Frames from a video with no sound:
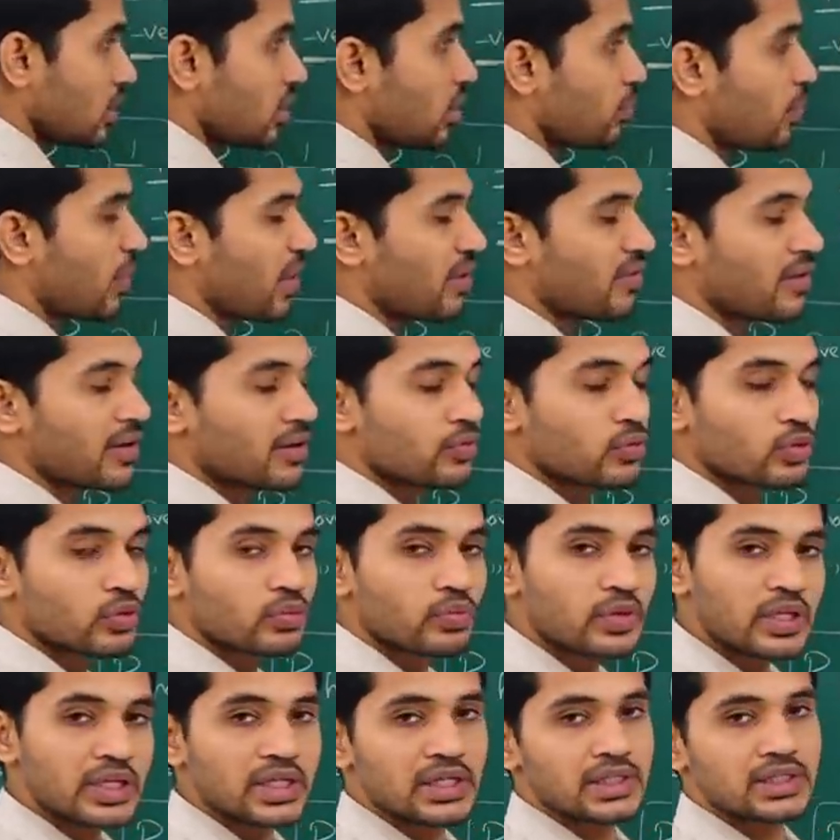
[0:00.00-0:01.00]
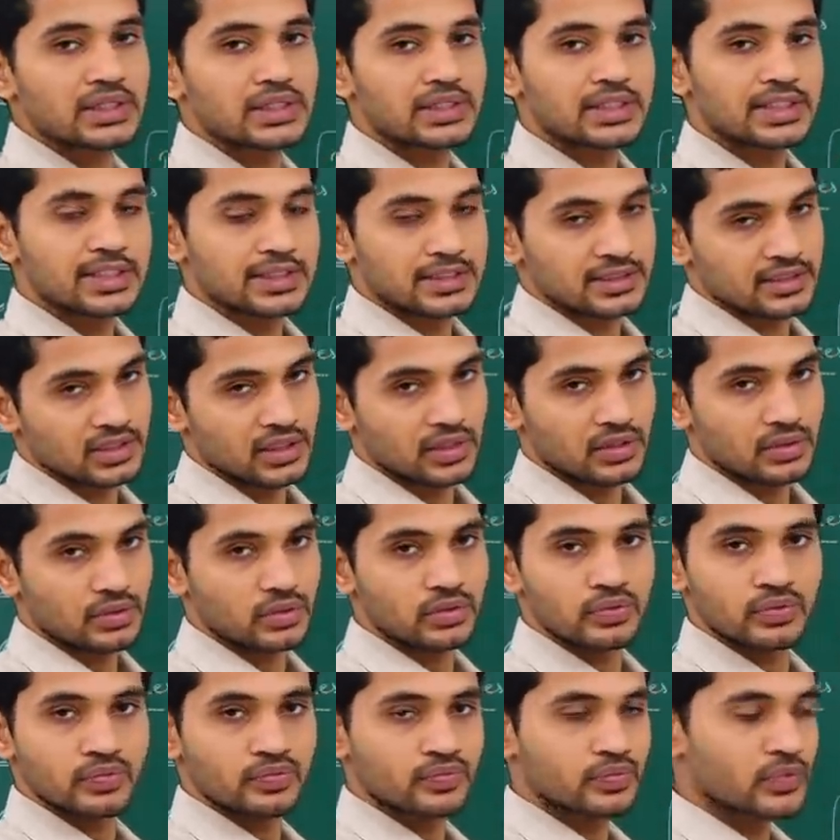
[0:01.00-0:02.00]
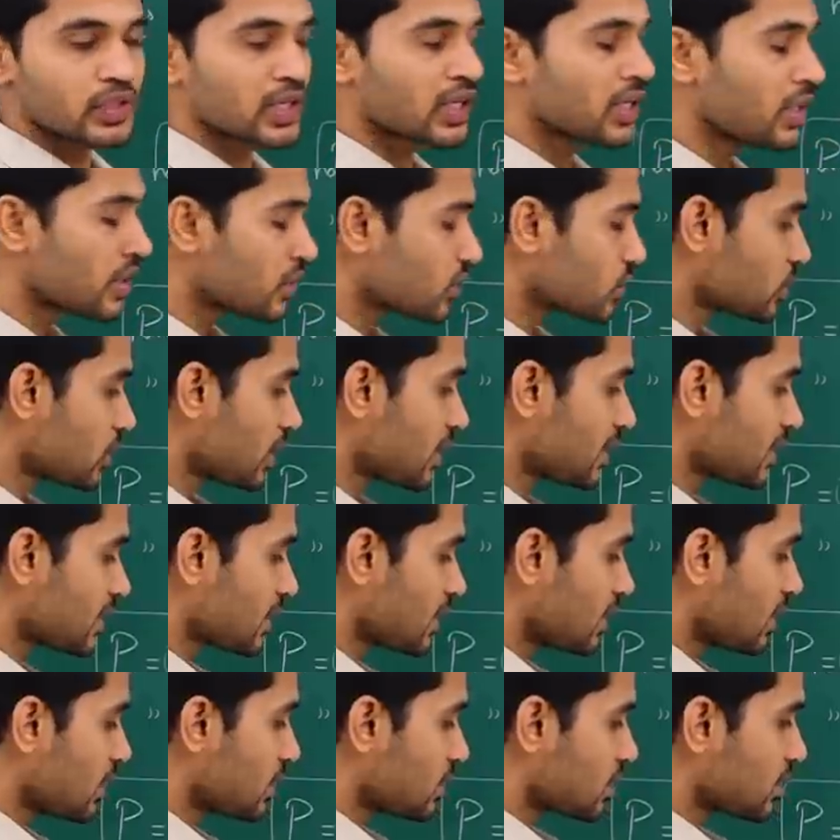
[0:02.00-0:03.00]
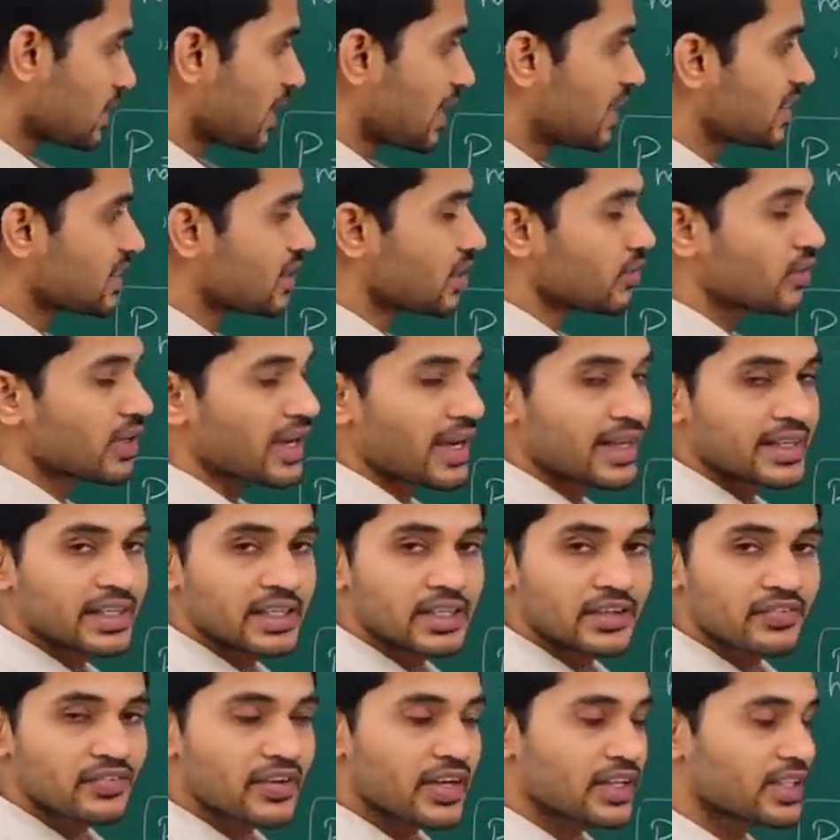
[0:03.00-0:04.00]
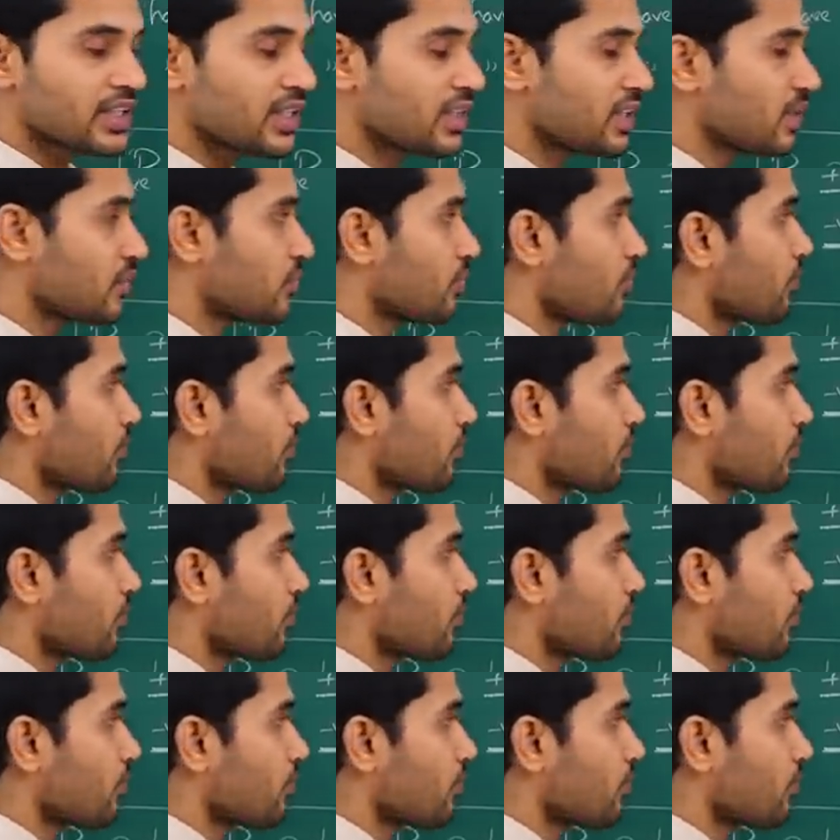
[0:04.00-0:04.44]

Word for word: the power would be 0. Clear students? So, that is how we identify that.